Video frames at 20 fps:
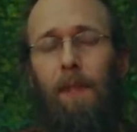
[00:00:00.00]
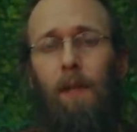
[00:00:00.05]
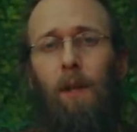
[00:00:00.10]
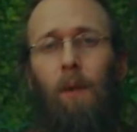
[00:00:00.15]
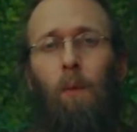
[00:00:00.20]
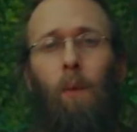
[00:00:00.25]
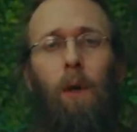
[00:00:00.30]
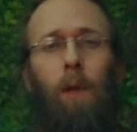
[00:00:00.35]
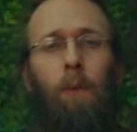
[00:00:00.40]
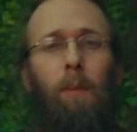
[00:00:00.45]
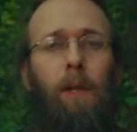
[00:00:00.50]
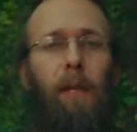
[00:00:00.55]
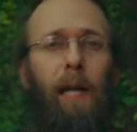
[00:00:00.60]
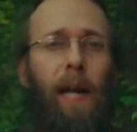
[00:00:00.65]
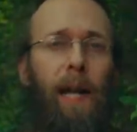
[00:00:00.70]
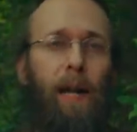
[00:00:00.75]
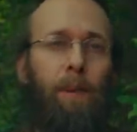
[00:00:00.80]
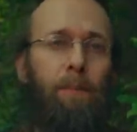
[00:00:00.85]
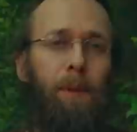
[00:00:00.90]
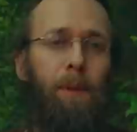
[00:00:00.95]
What would
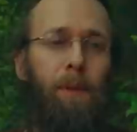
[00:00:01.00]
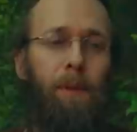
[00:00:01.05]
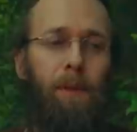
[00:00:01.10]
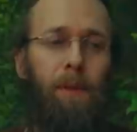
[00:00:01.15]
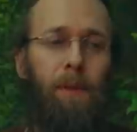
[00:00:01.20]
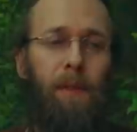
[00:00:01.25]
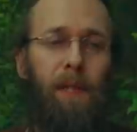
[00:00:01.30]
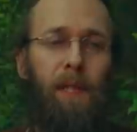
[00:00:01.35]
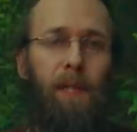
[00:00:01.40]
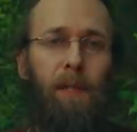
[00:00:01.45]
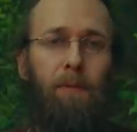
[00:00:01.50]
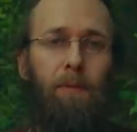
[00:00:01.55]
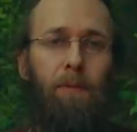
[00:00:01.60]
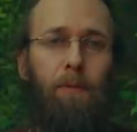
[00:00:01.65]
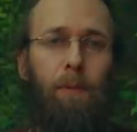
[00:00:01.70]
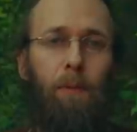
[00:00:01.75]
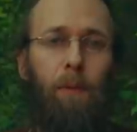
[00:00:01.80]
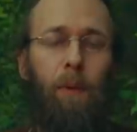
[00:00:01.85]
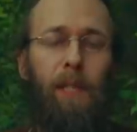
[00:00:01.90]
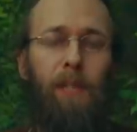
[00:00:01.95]
happen if
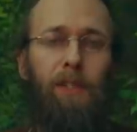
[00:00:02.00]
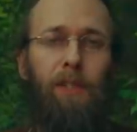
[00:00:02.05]
we